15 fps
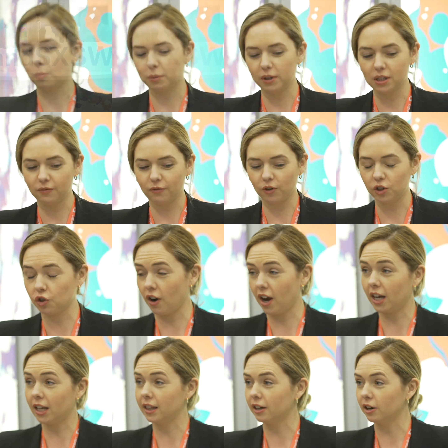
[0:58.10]
other industries
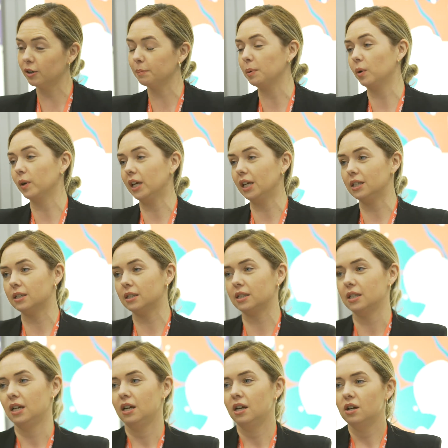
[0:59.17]
like oil and gas and
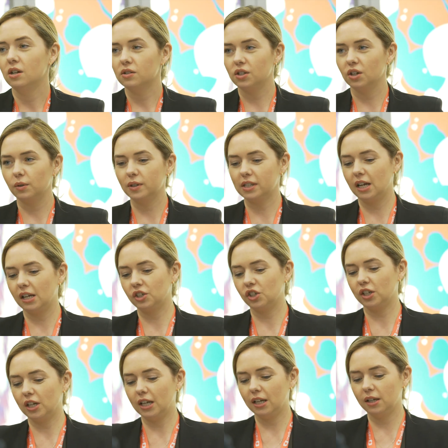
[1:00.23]
pharmaceuticals and
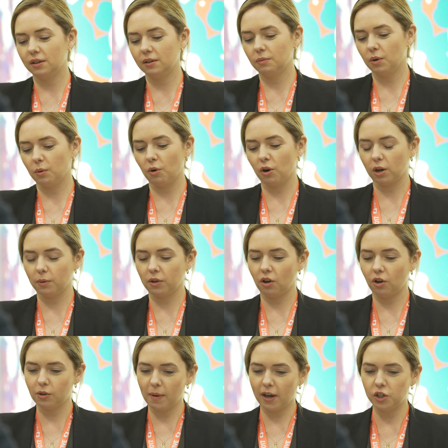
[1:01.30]
luxury retail and
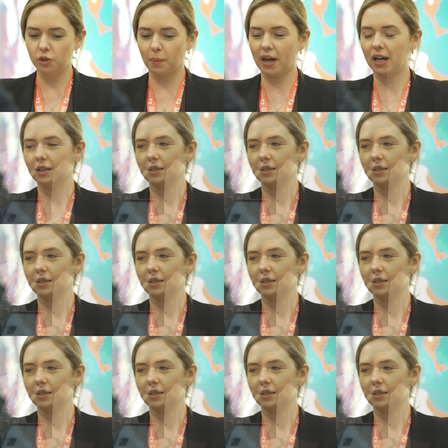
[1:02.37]
transportation.